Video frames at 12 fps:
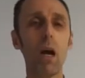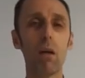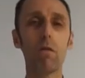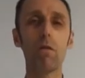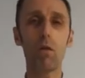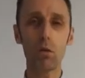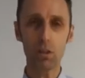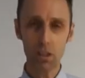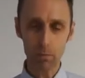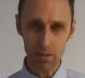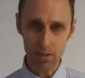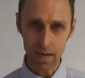and
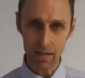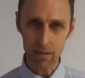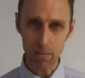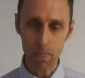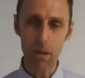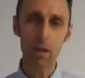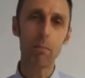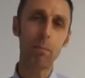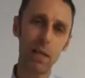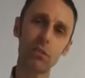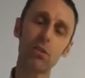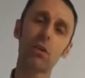40%
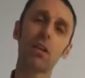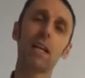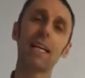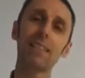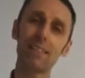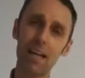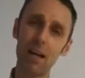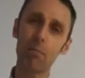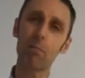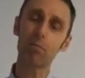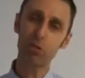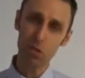based on an
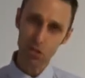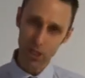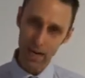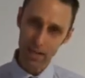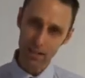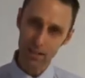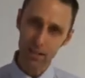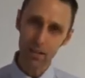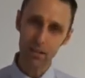exam project